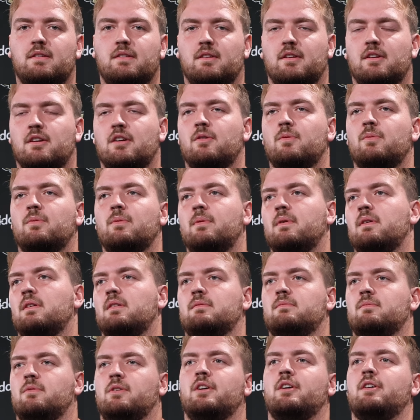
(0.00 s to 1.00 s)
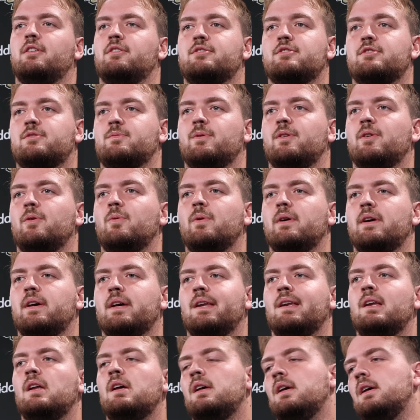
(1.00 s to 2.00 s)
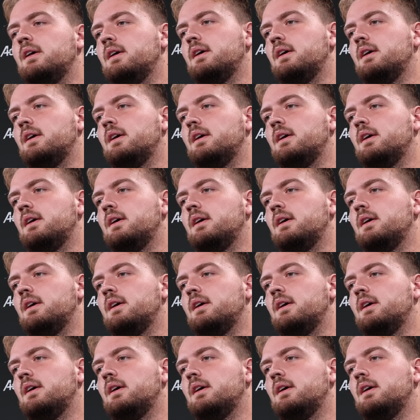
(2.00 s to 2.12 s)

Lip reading: You know, we all just want to win.